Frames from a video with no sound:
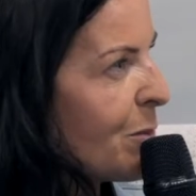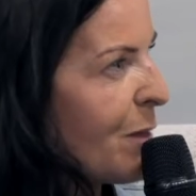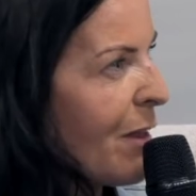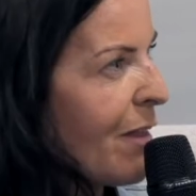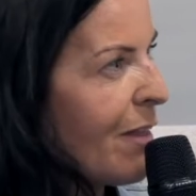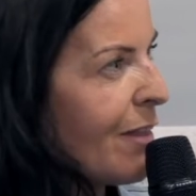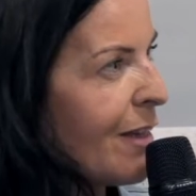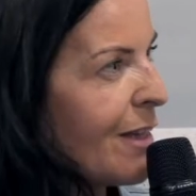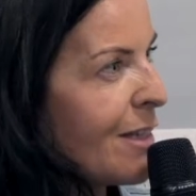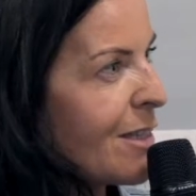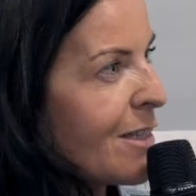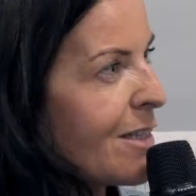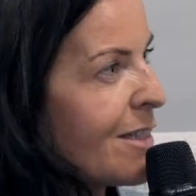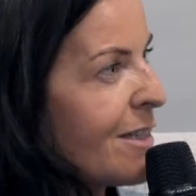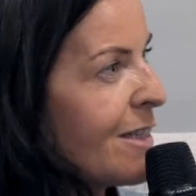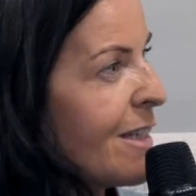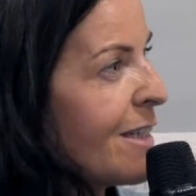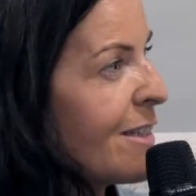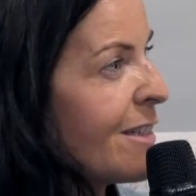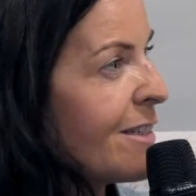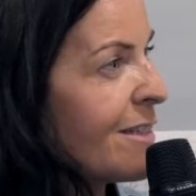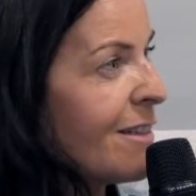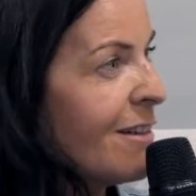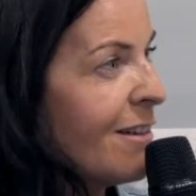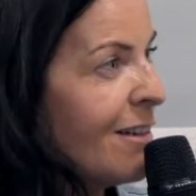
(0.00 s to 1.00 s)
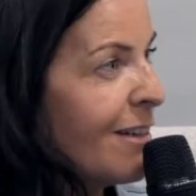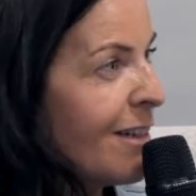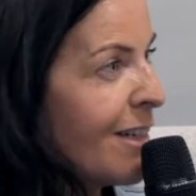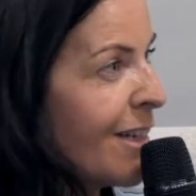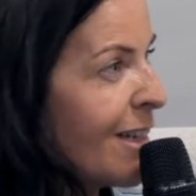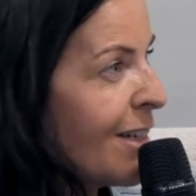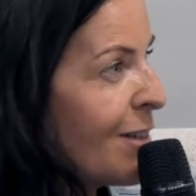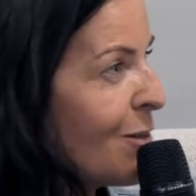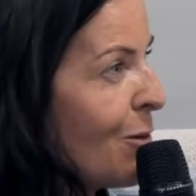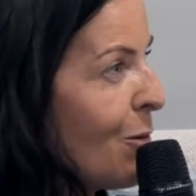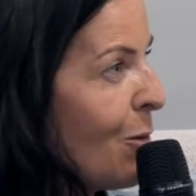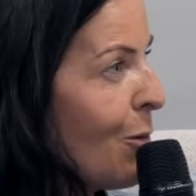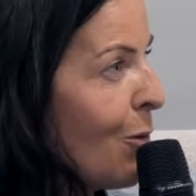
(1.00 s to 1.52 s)
whether that's a
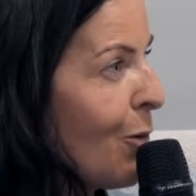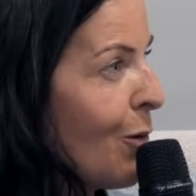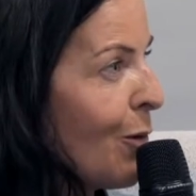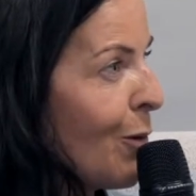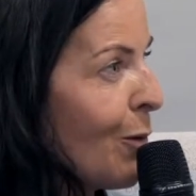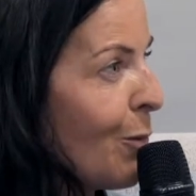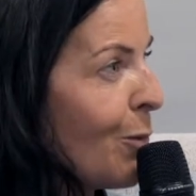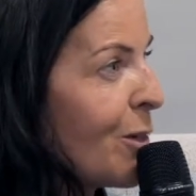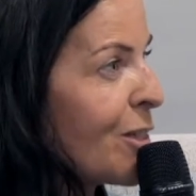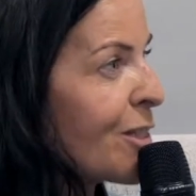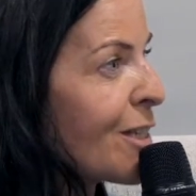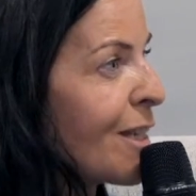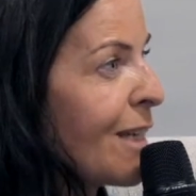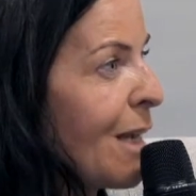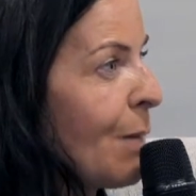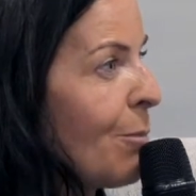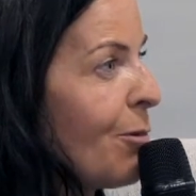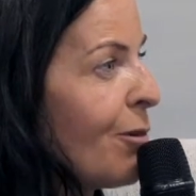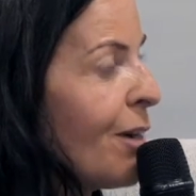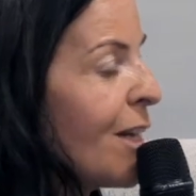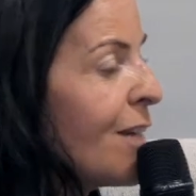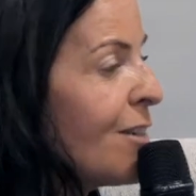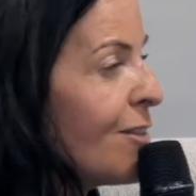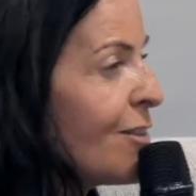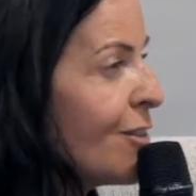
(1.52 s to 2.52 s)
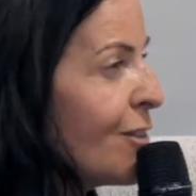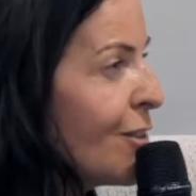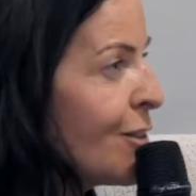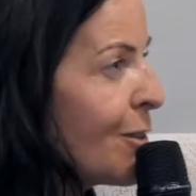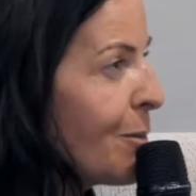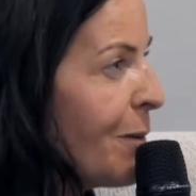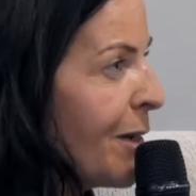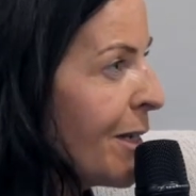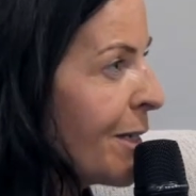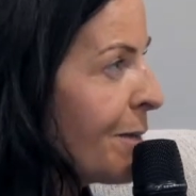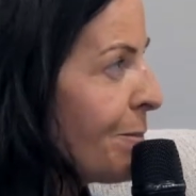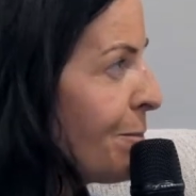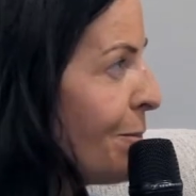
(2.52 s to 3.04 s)
design or which collaboration you
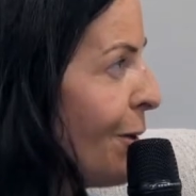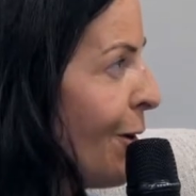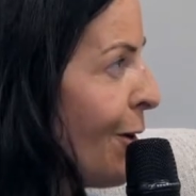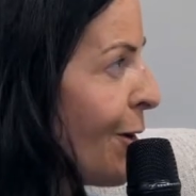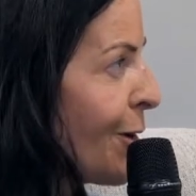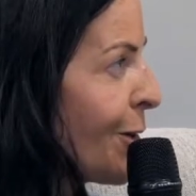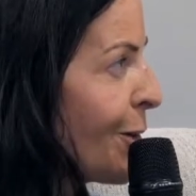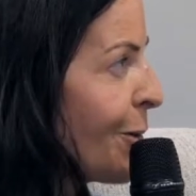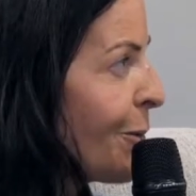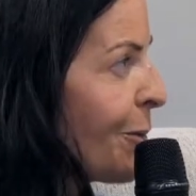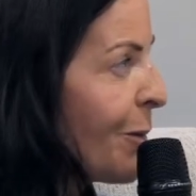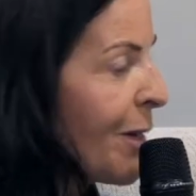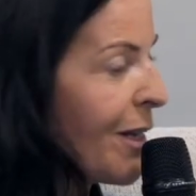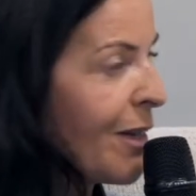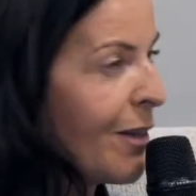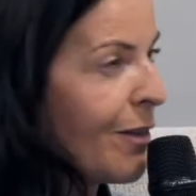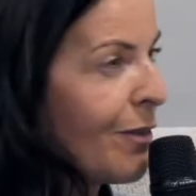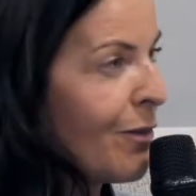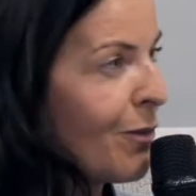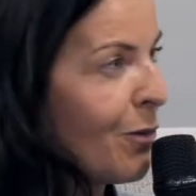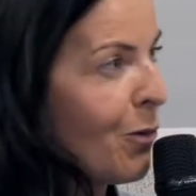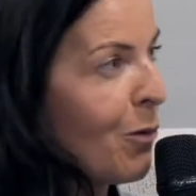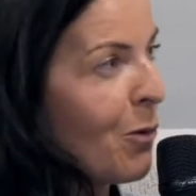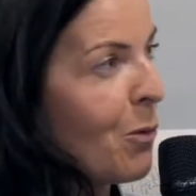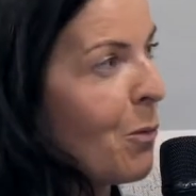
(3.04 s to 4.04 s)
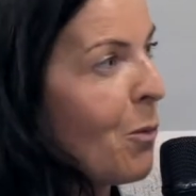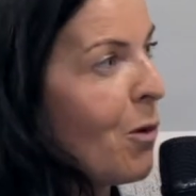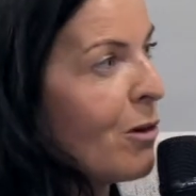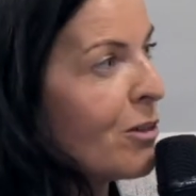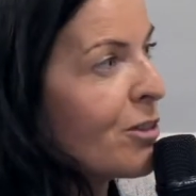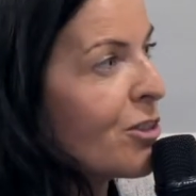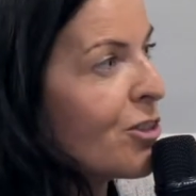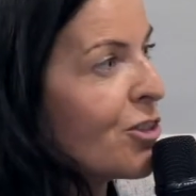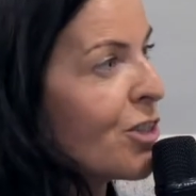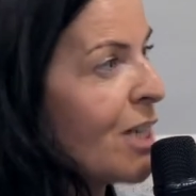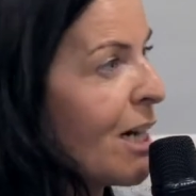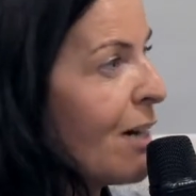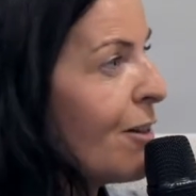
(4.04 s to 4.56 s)
might partner with or what
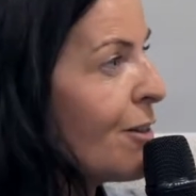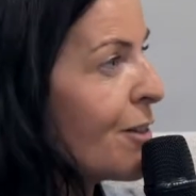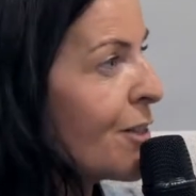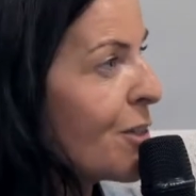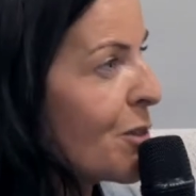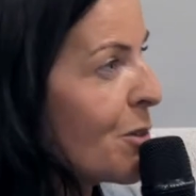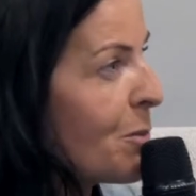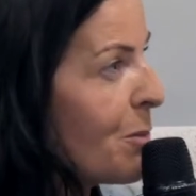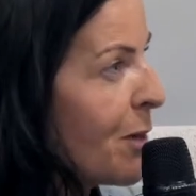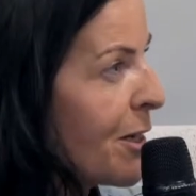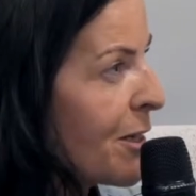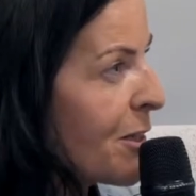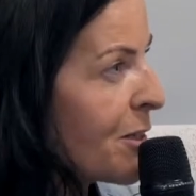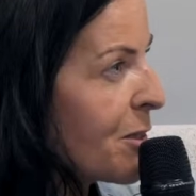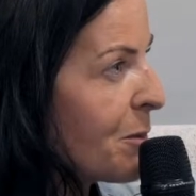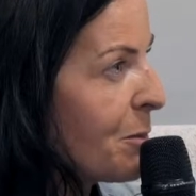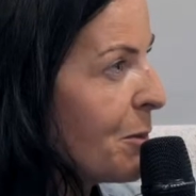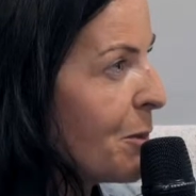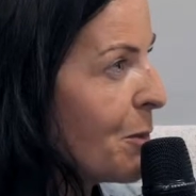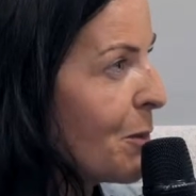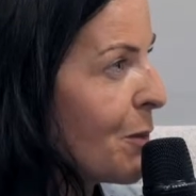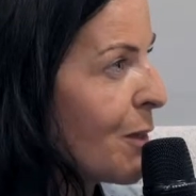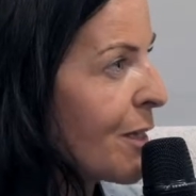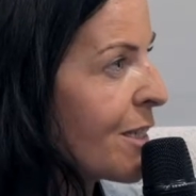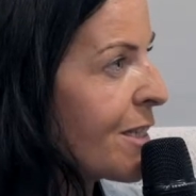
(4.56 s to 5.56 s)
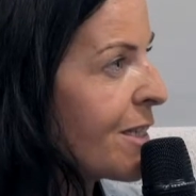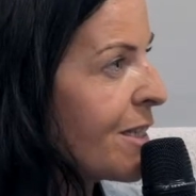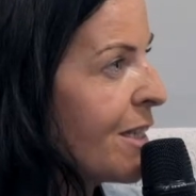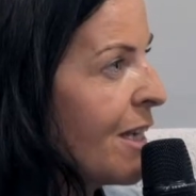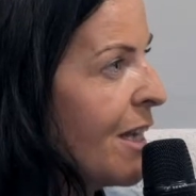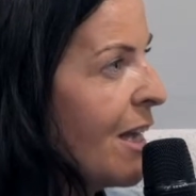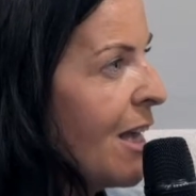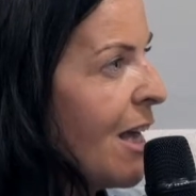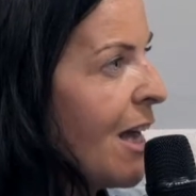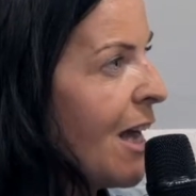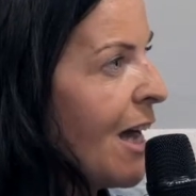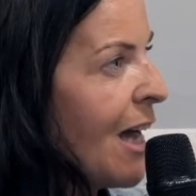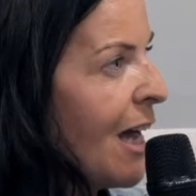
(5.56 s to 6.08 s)
charity you might support,
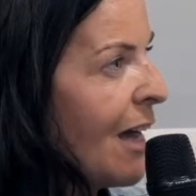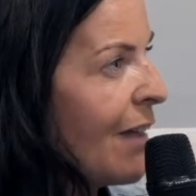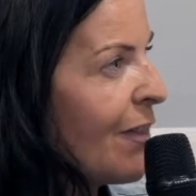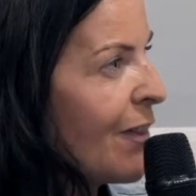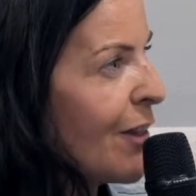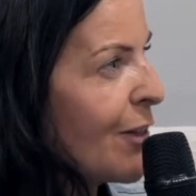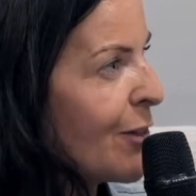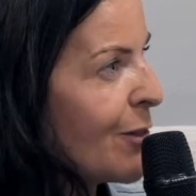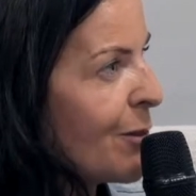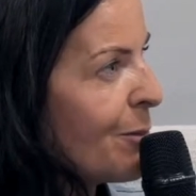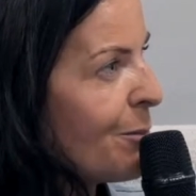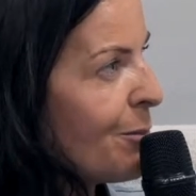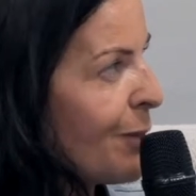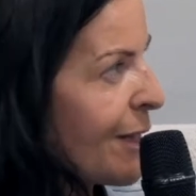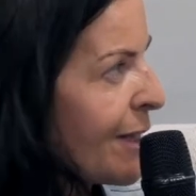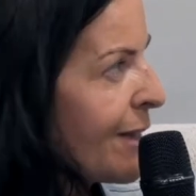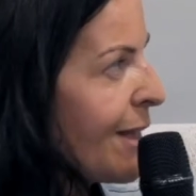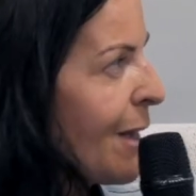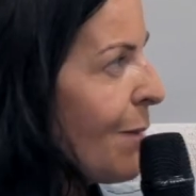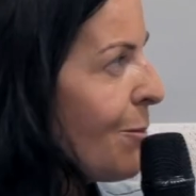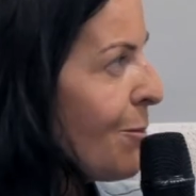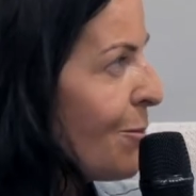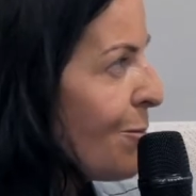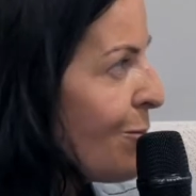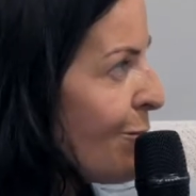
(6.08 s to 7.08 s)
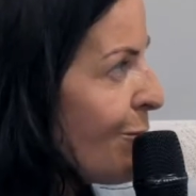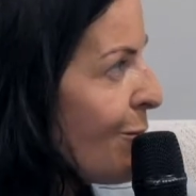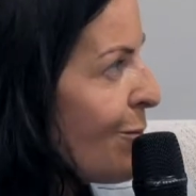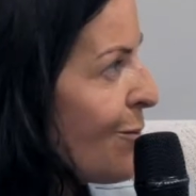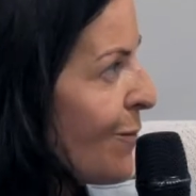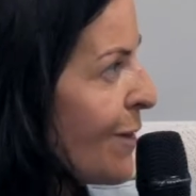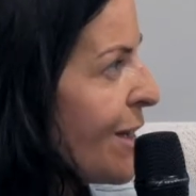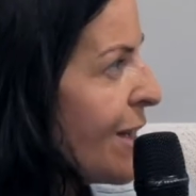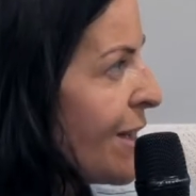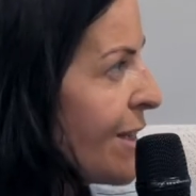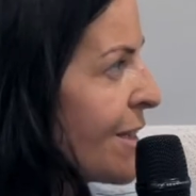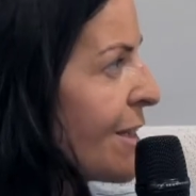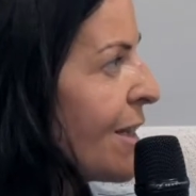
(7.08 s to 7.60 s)
and that you bring them
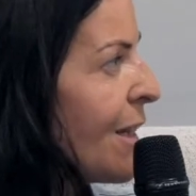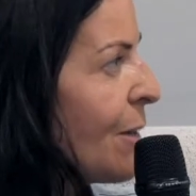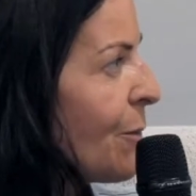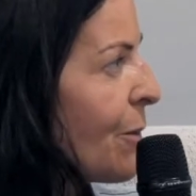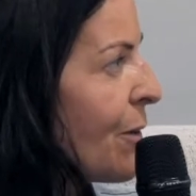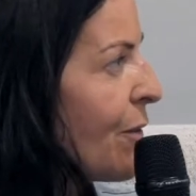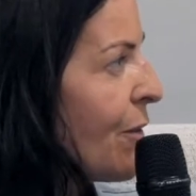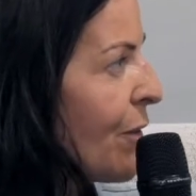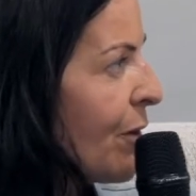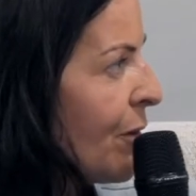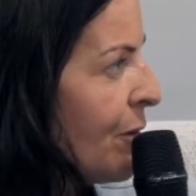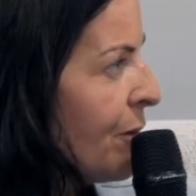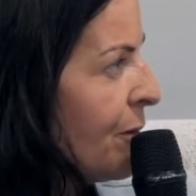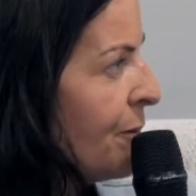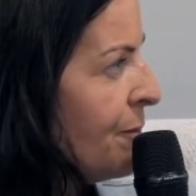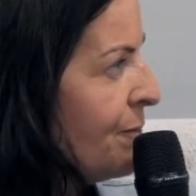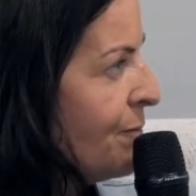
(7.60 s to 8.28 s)
into that with you.